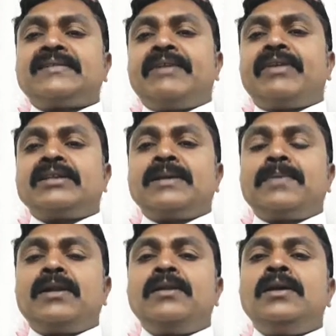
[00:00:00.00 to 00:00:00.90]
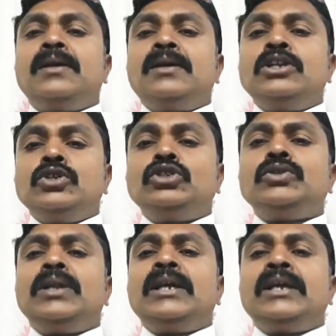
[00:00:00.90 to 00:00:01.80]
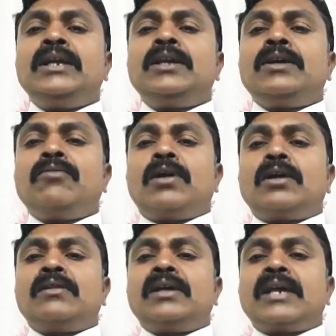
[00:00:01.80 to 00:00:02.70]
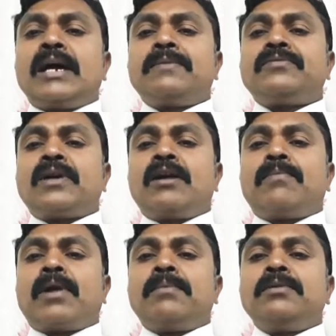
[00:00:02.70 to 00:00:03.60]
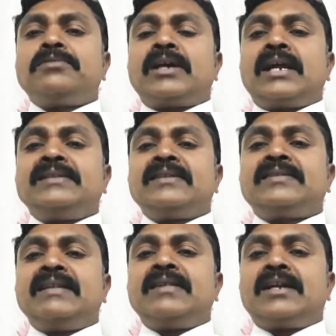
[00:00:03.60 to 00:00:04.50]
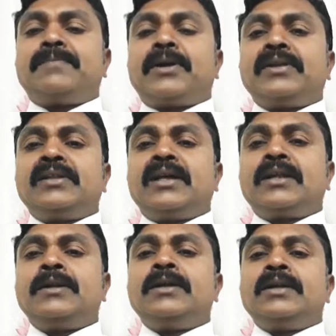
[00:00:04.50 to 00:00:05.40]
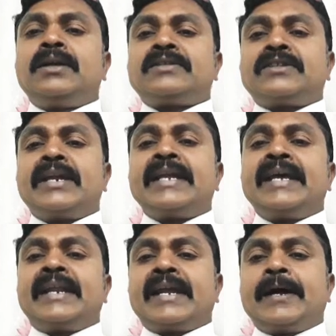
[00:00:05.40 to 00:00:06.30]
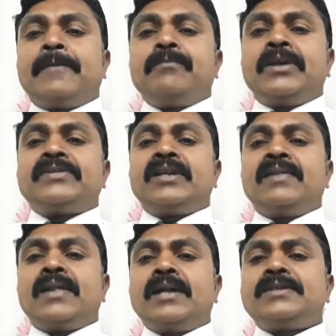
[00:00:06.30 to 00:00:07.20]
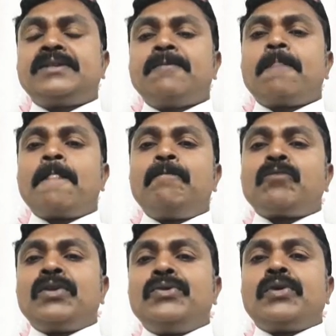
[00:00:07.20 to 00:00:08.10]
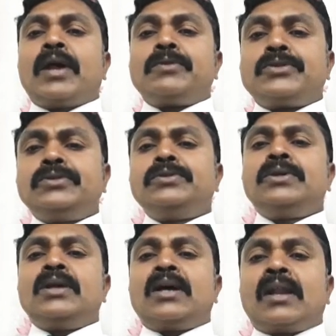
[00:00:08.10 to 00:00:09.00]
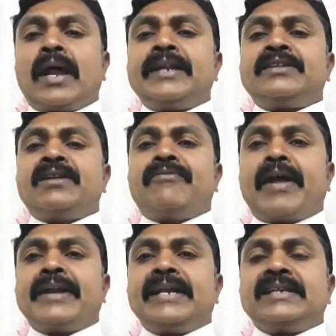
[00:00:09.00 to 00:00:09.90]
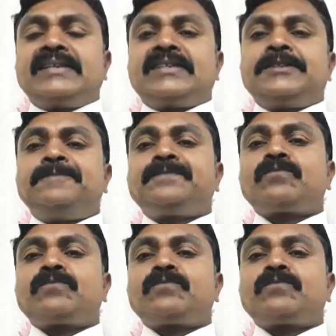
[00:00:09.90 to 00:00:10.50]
Say for example, usually what are the gaps or problems arises in that particular study area. Based on that, you have to write the findings.